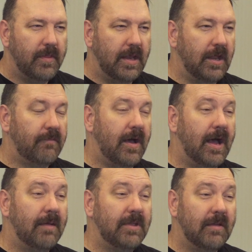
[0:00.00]
than if
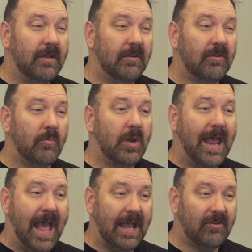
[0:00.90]
I'm giving someone
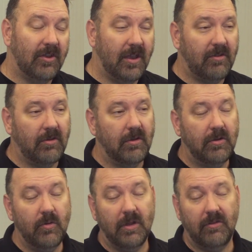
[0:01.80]
access
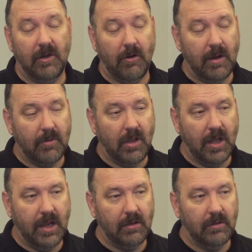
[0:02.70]
to a CRM
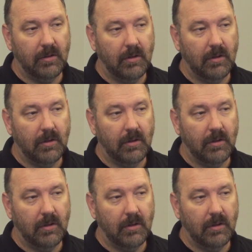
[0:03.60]
client